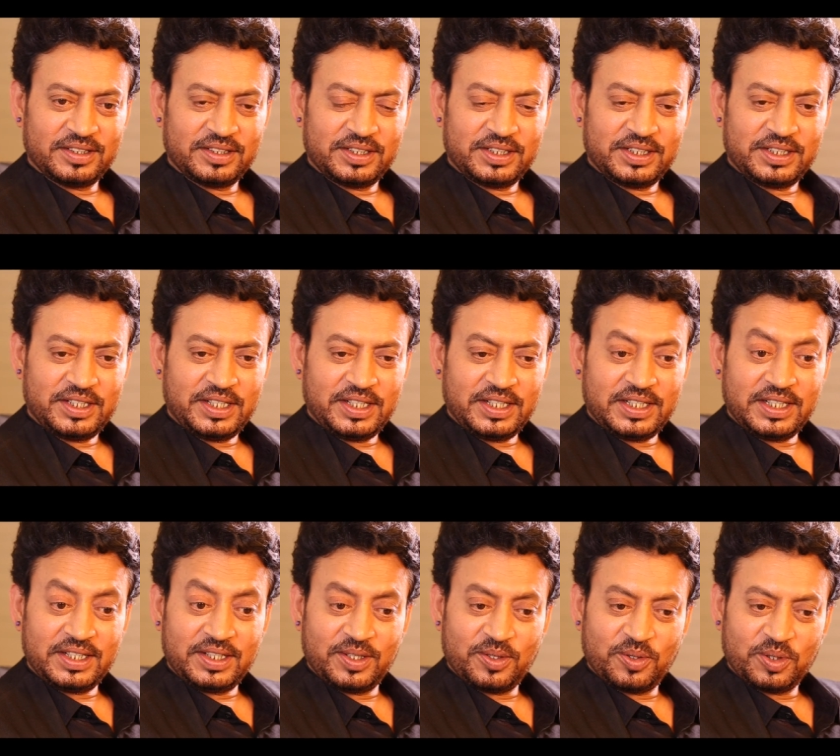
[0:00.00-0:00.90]
She
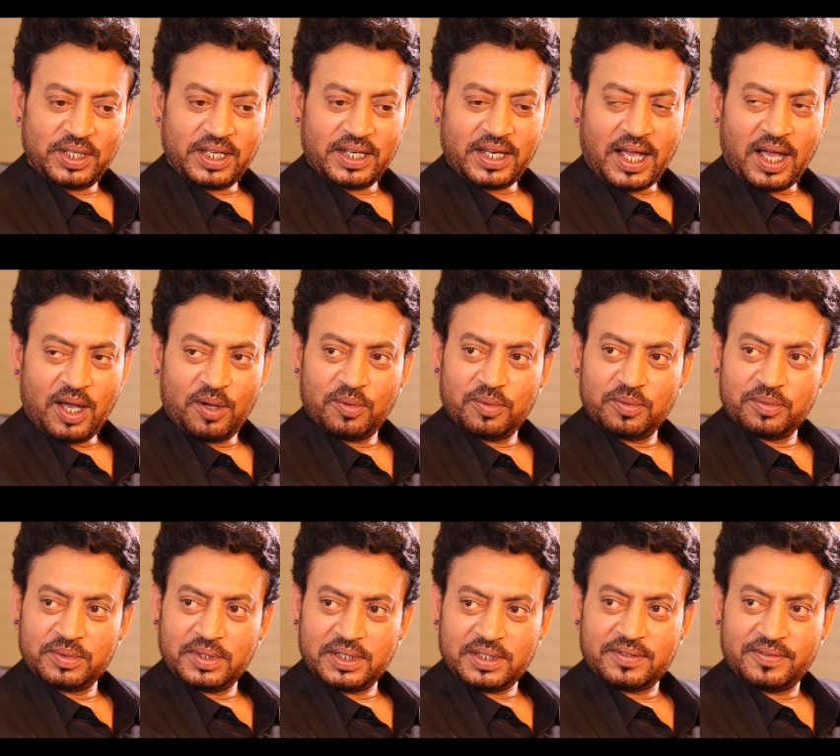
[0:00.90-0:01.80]
didn't know that how
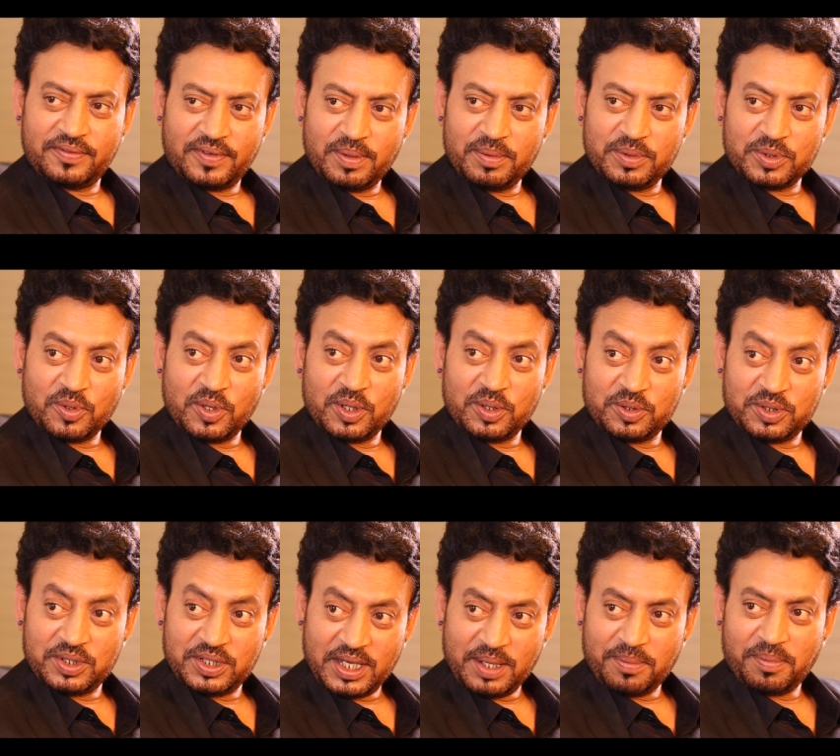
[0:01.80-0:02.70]
this film is going
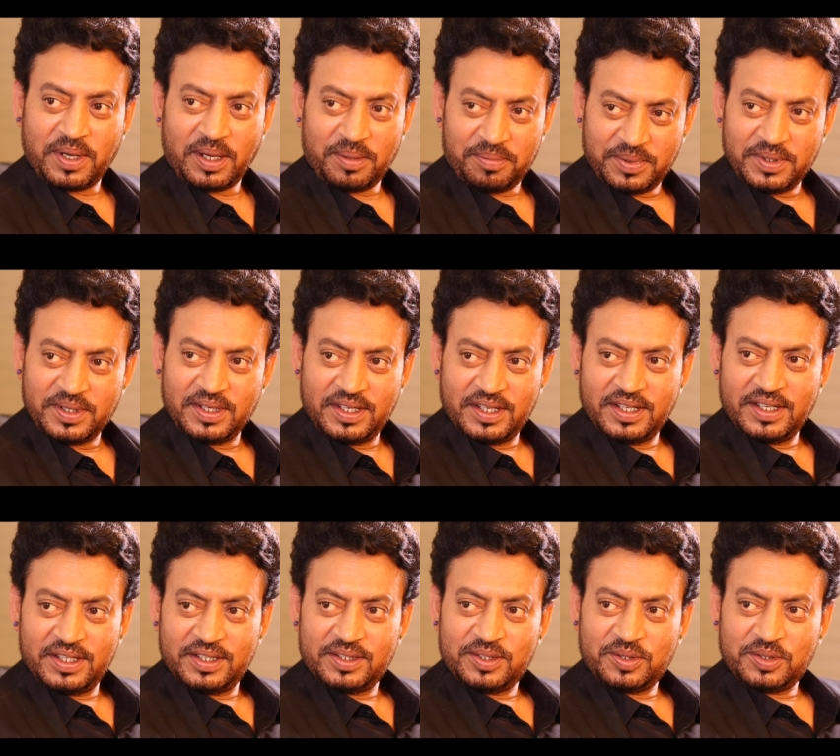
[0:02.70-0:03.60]
to shape up.
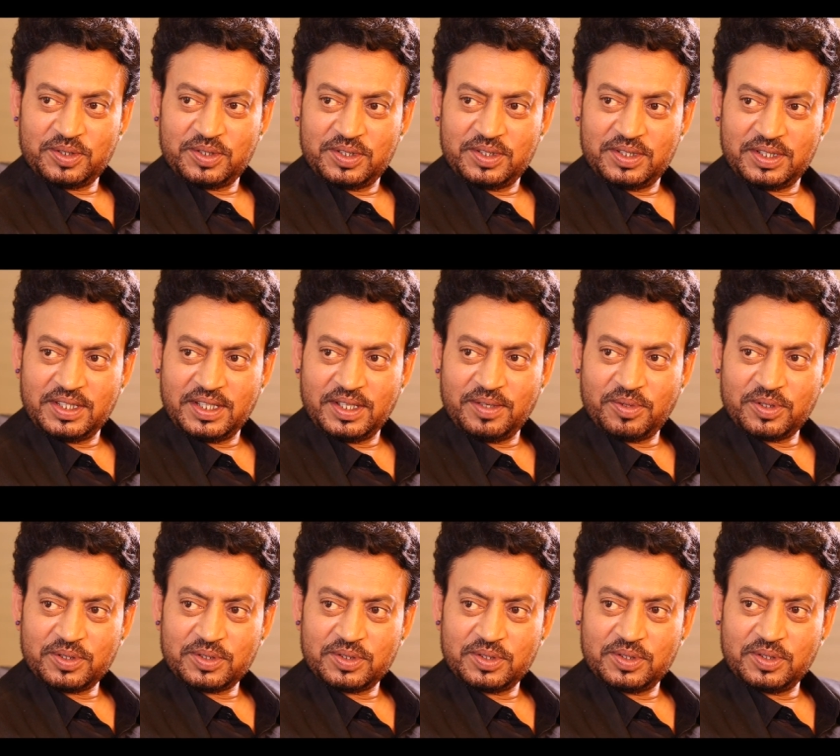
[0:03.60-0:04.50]
So she
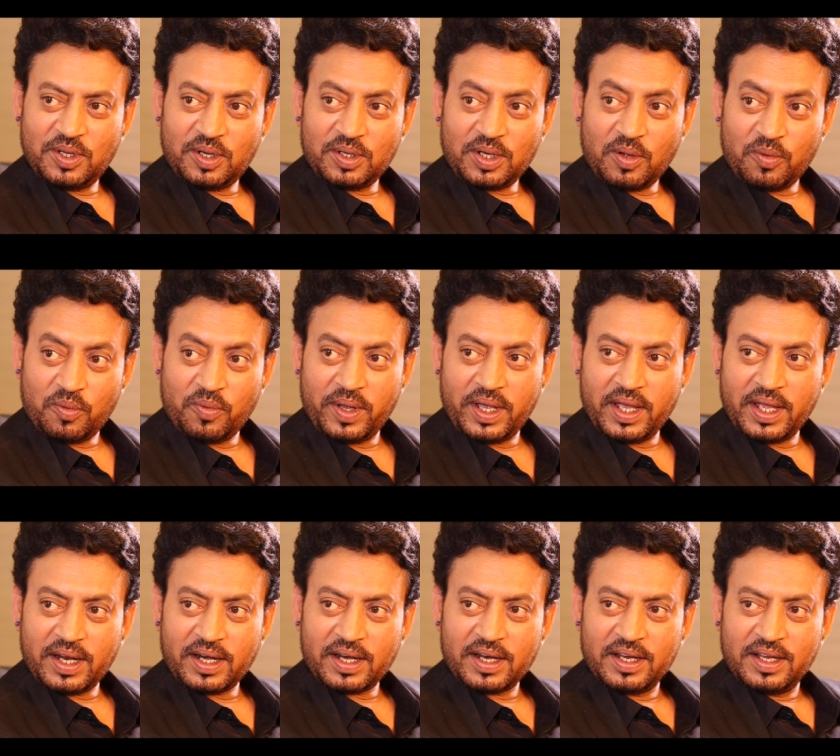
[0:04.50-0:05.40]
was not
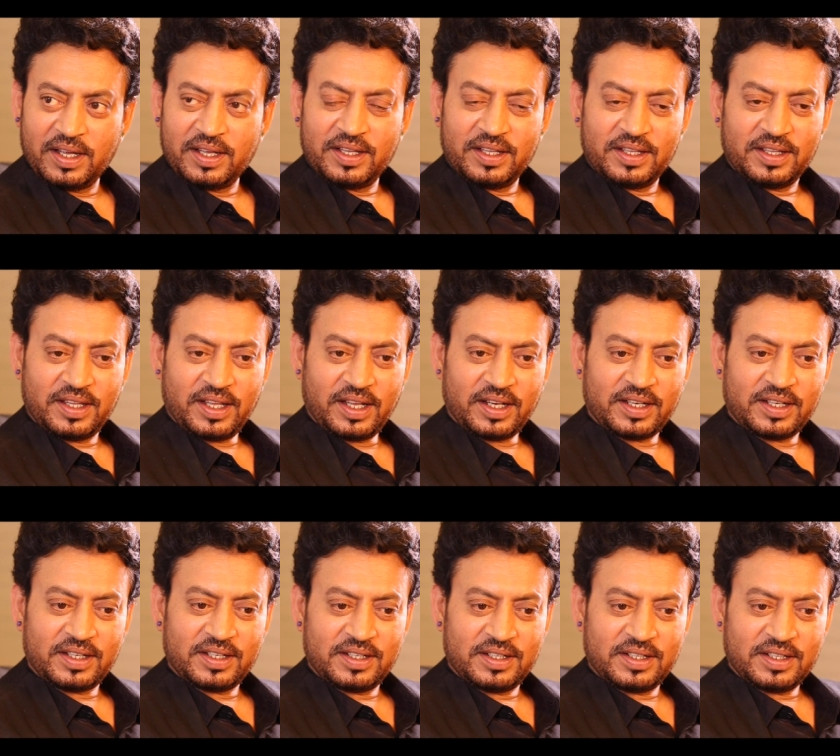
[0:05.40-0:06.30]
aware
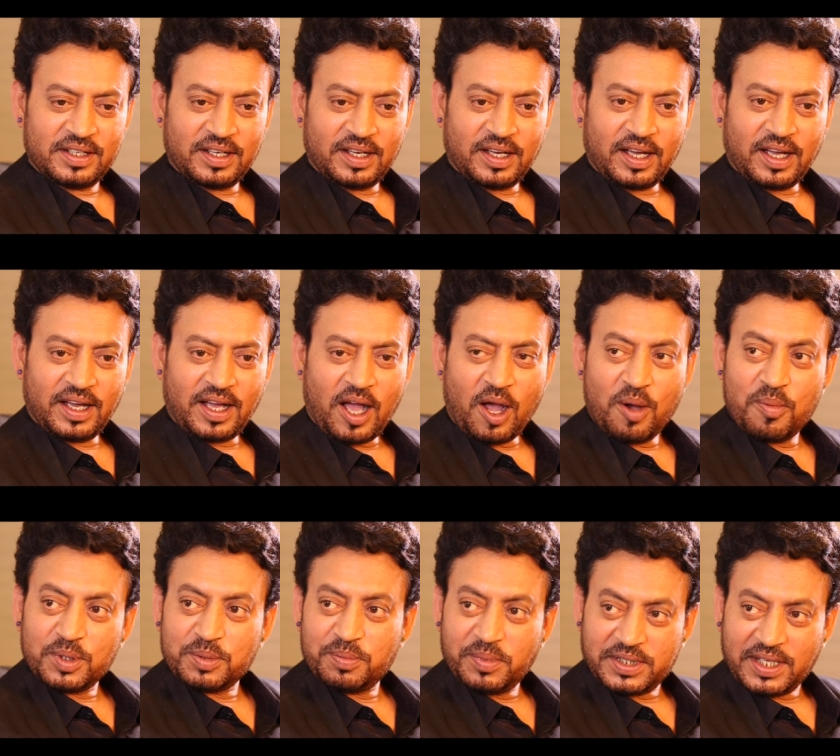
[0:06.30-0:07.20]
that
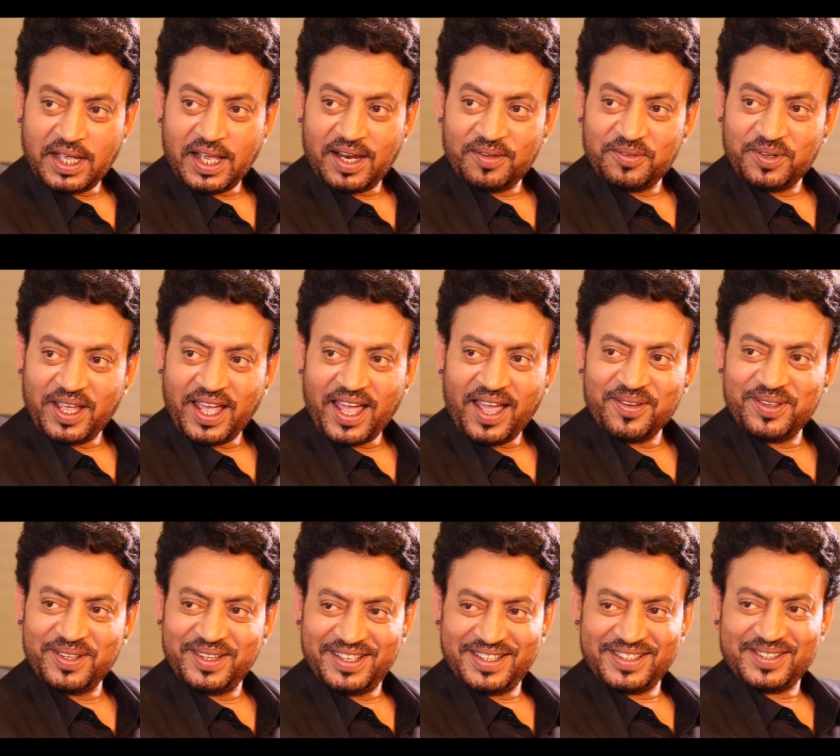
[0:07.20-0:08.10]
how much masala we
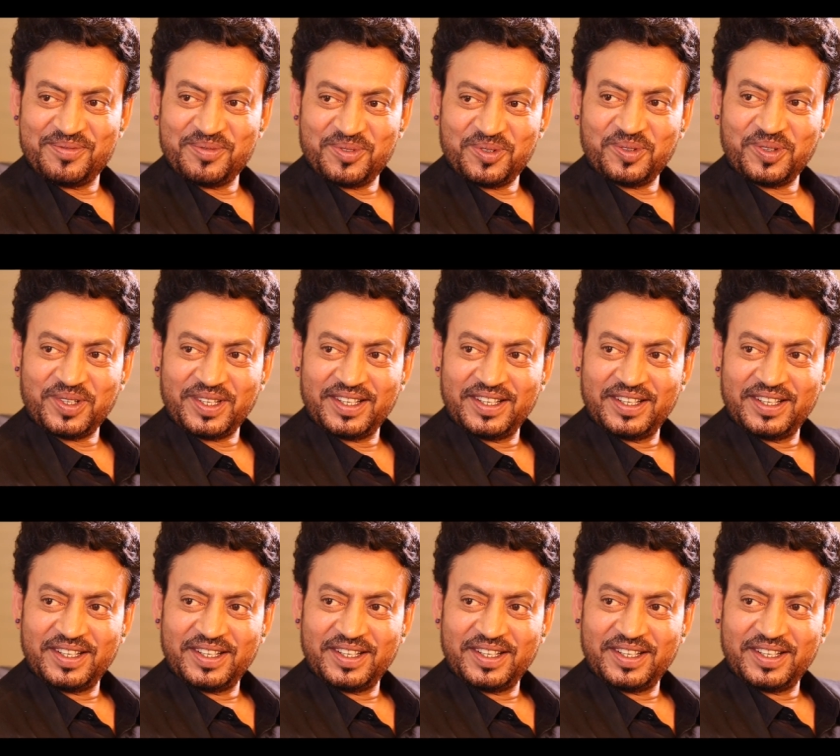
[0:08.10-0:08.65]
have in this movie.